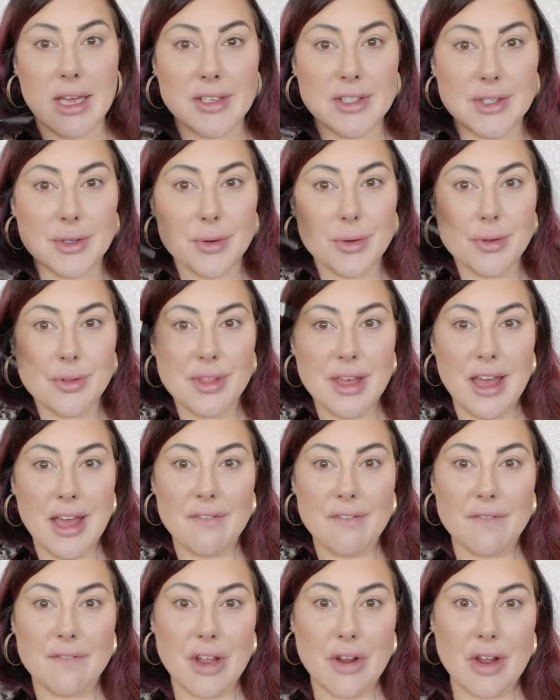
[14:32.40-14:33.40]
do
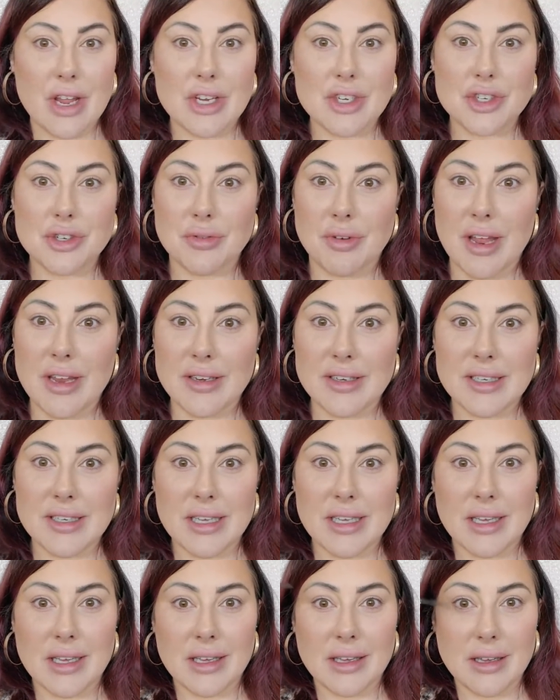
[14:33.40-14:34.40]
that very
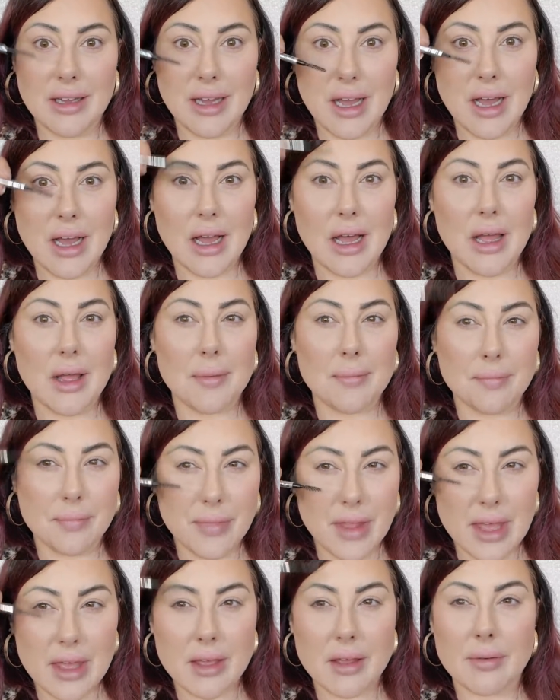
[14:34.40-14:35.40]
trendy
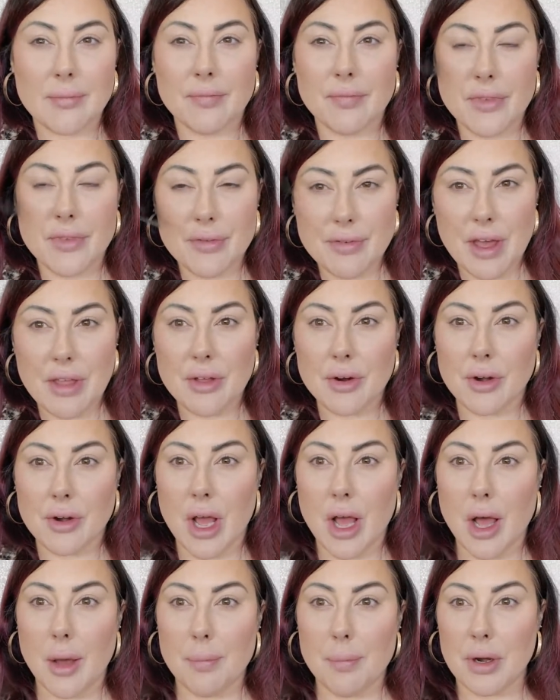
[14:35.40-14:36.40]
like feathered
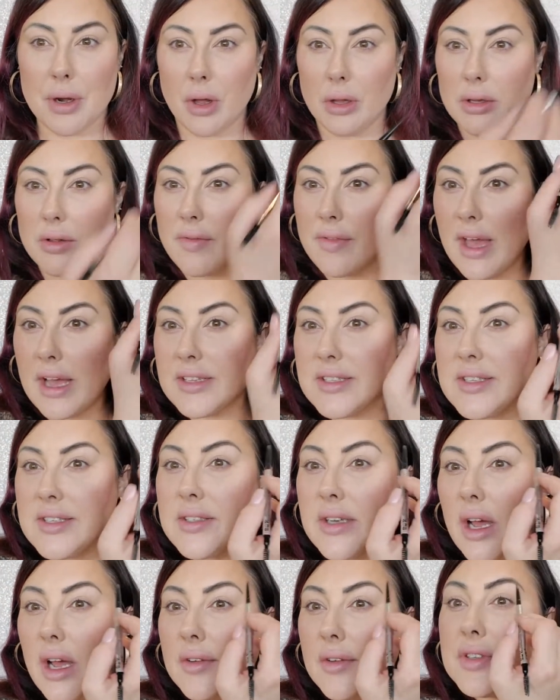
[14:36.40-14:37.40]
up and all of that
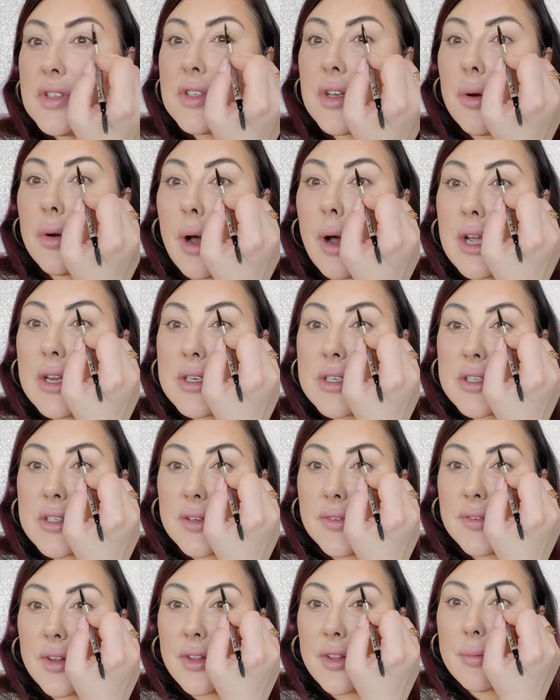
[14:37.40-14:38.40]
stuff, so I just
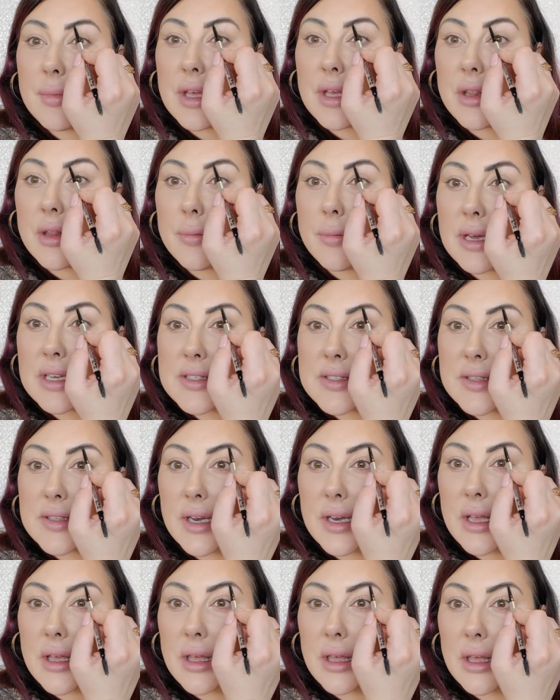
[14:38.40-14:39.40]
fill them in the best that
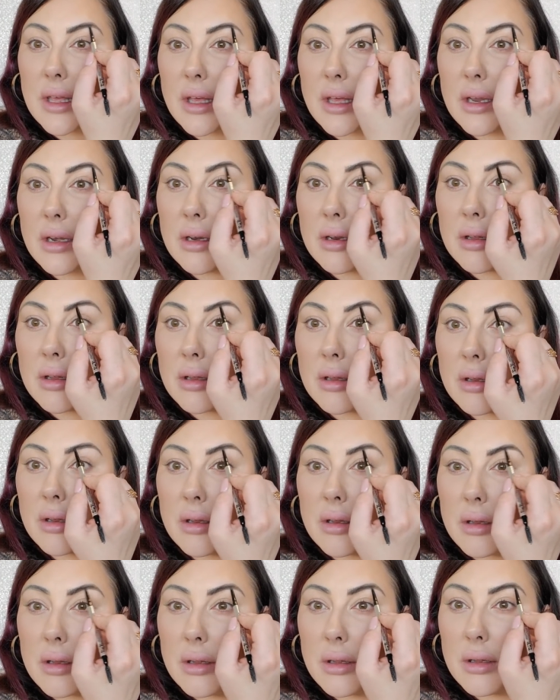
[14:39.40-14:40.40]
I can.
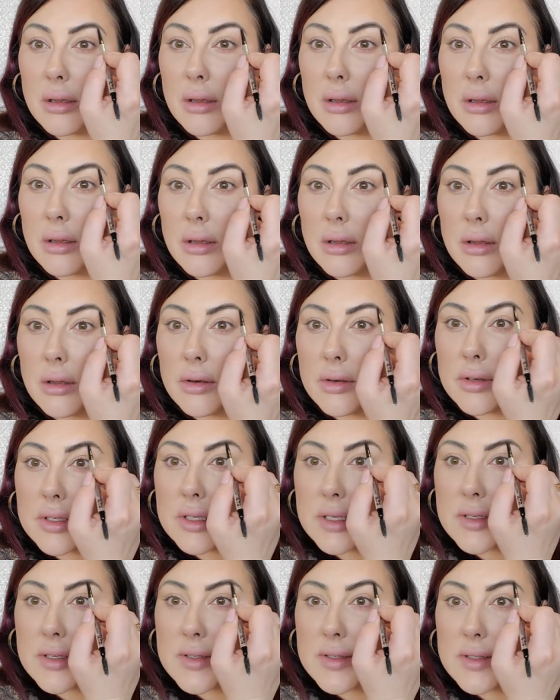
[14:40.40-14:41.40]

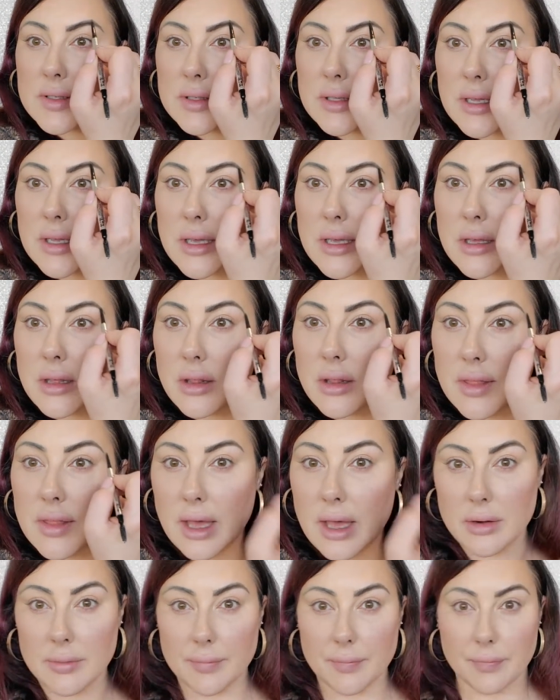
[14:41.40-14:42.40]
Just like
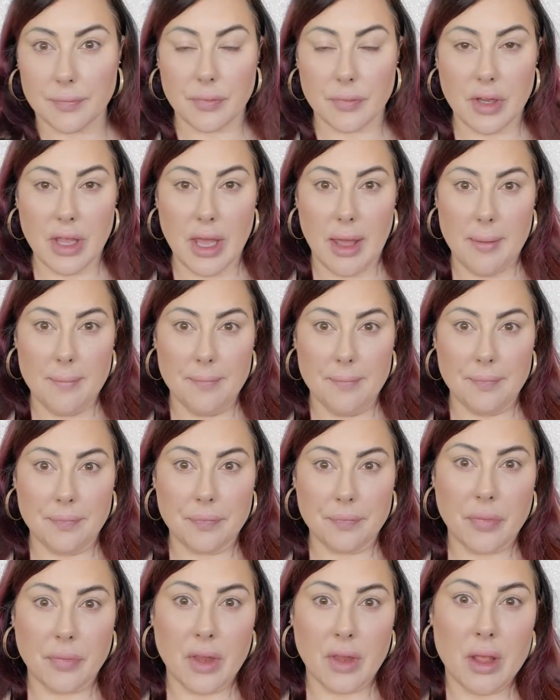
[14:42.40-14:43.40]
that. Okay.
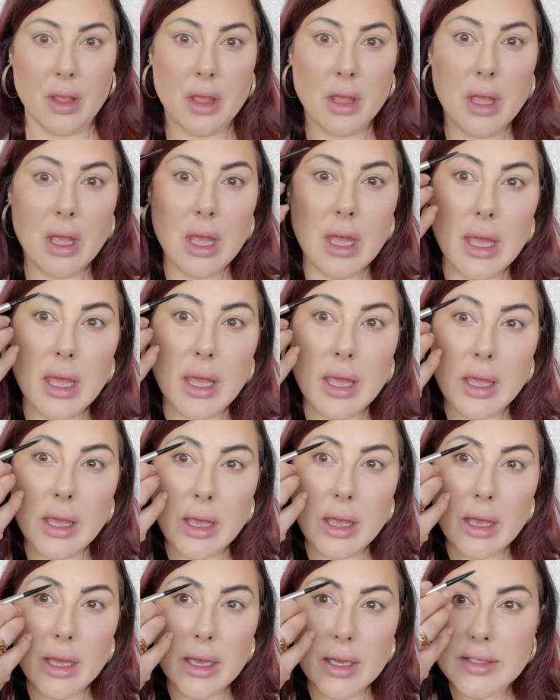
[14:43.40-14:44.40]

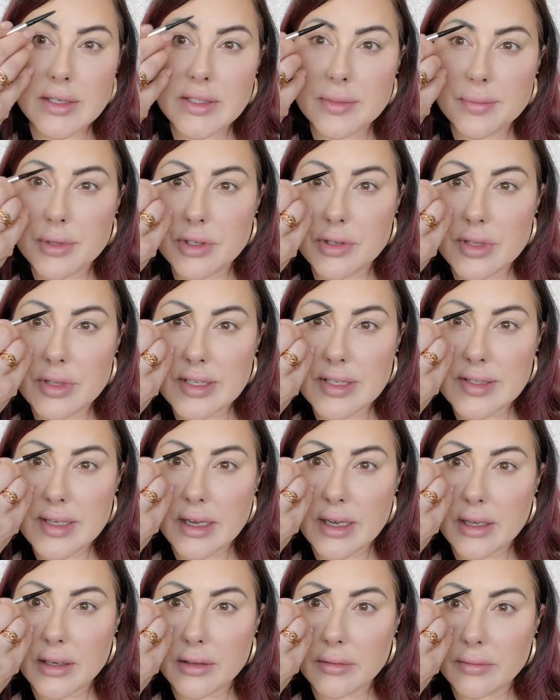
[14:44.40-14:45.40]
And I'm going to do this
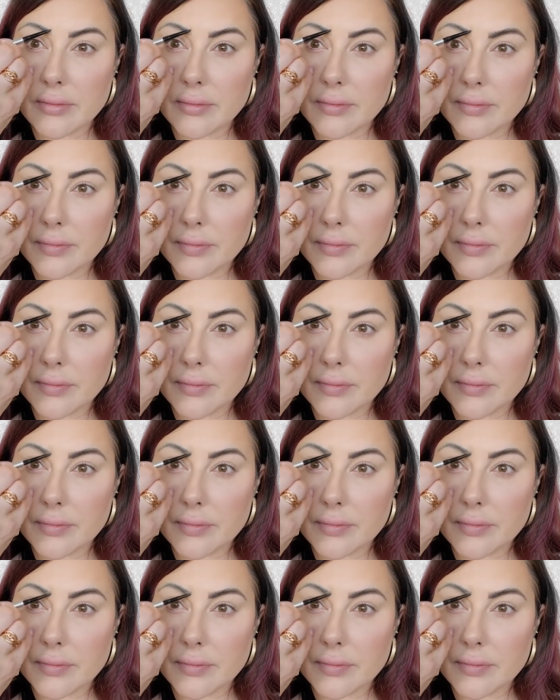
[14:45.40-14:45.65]
side.